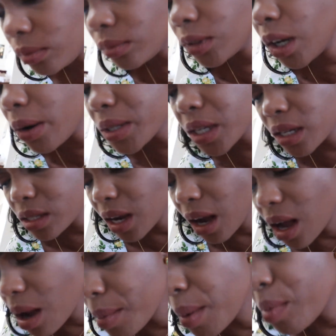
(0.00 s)
was going to say I
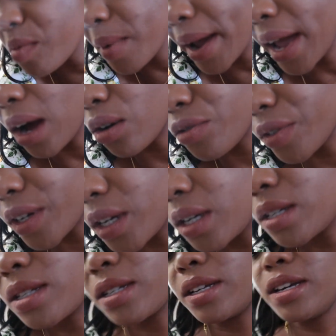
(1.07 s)
come up with my outfit
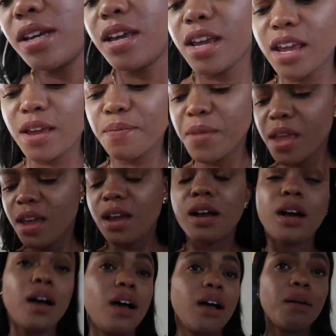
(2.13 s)
easily.
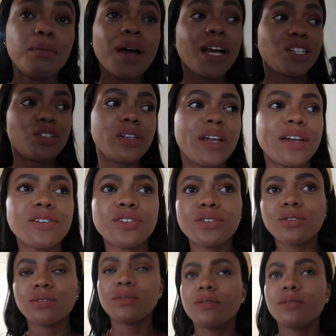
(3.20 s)
actually, I do.